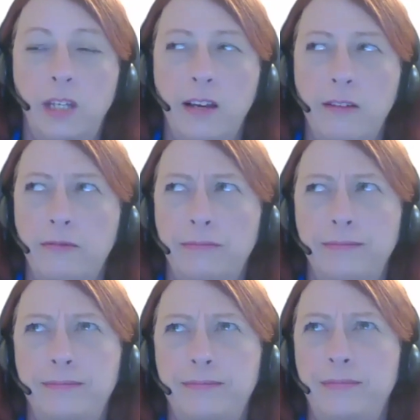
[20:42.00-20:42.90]
we have,
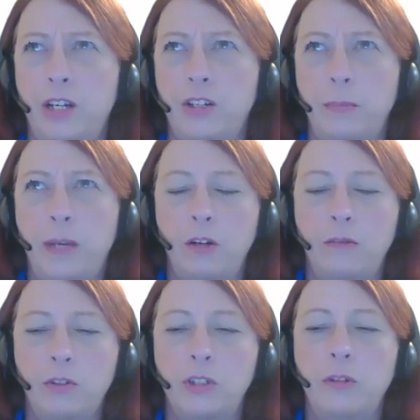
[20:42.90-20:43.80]
gosh, about
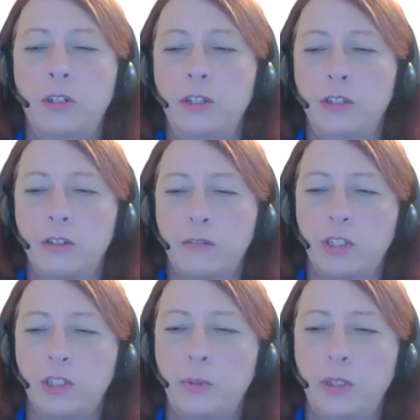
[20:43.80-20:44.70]
over 200 years of
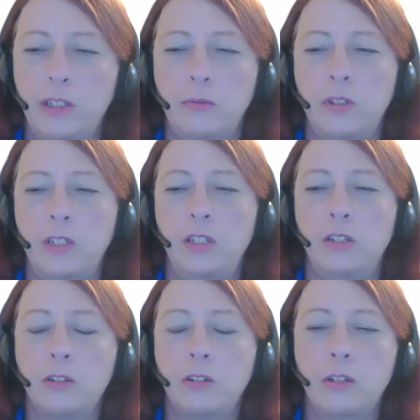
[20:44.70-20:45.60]
experience with
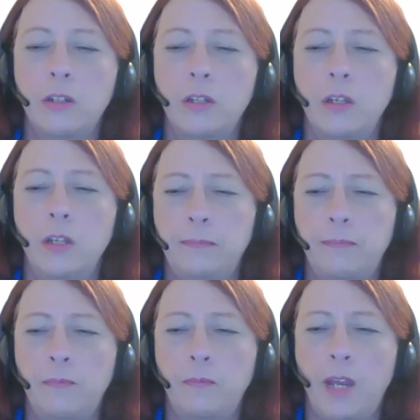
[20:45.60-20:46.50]
teachers.
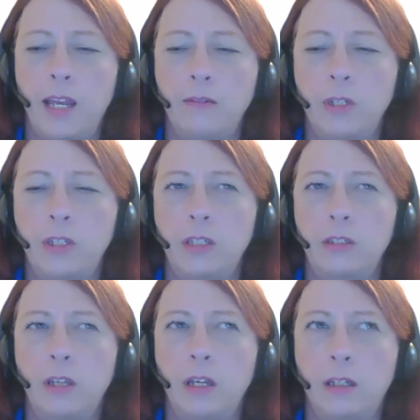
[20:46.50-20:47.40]
I have one
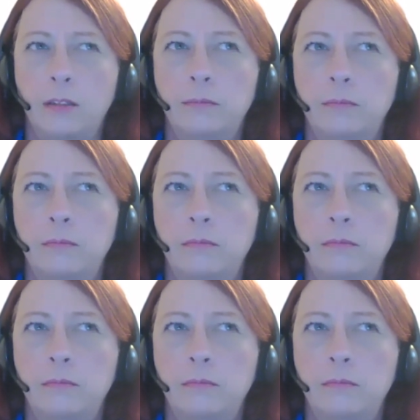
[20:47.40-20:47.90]
te- um,